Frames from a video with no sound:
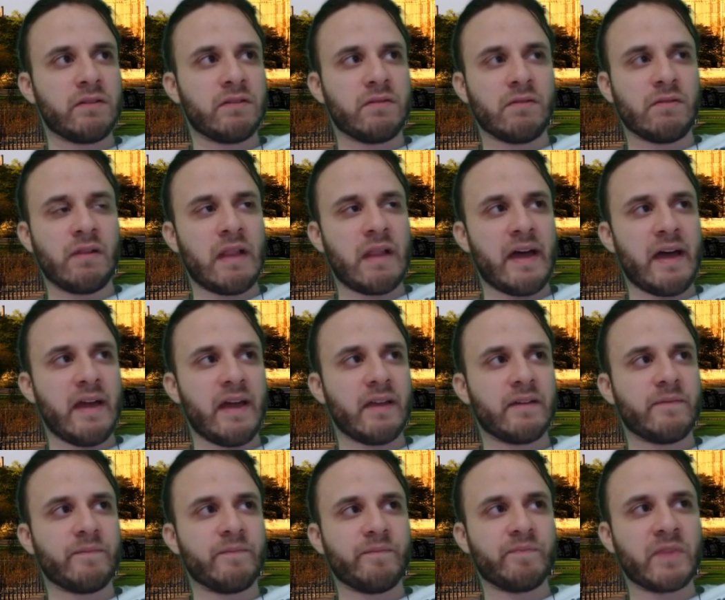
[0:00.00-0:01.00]
like
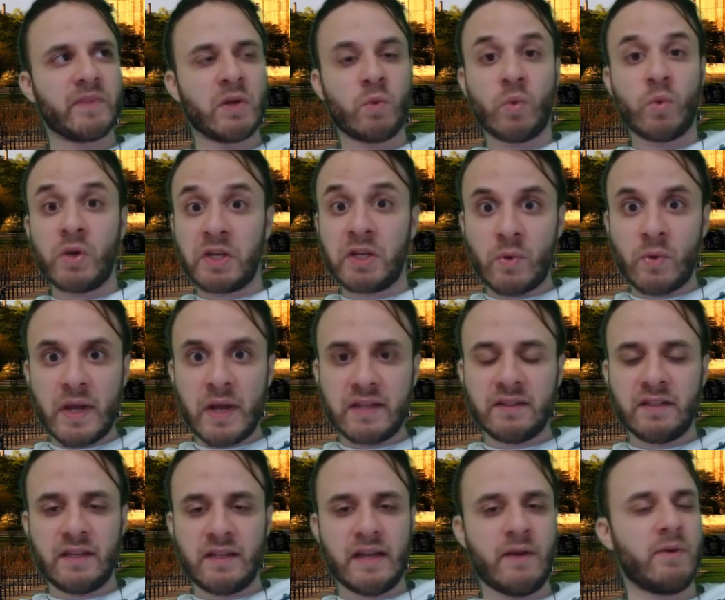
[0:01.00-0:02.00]

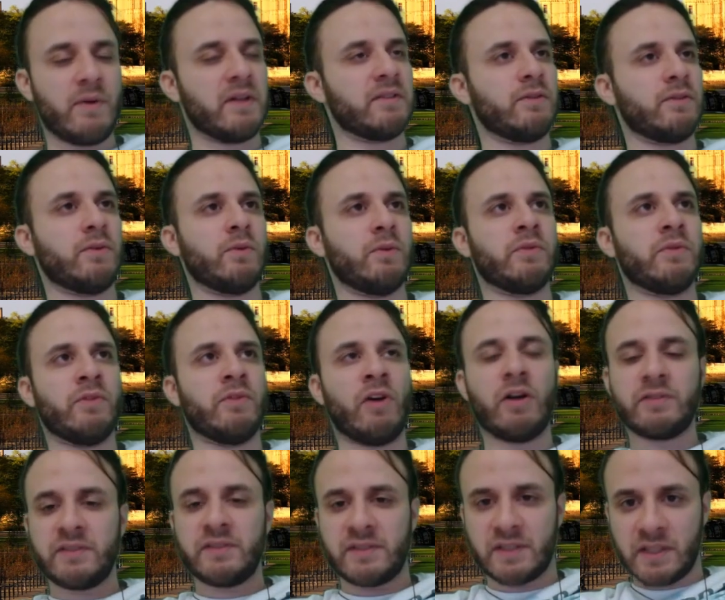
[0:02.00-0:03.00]
regretting ever to
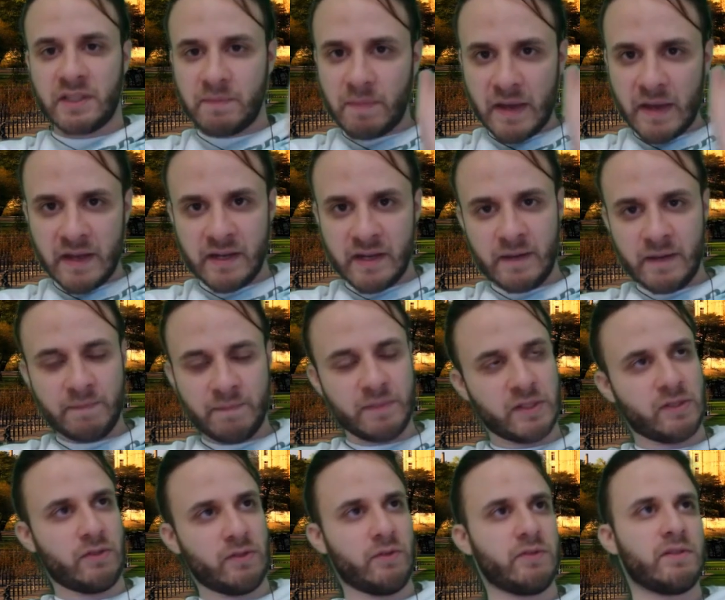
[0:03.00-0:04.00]
not skip any
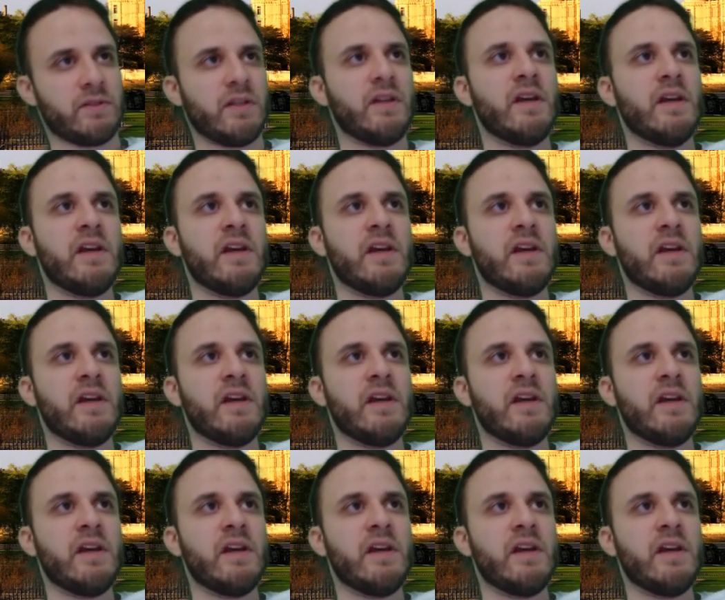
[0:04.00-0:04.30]
episodes.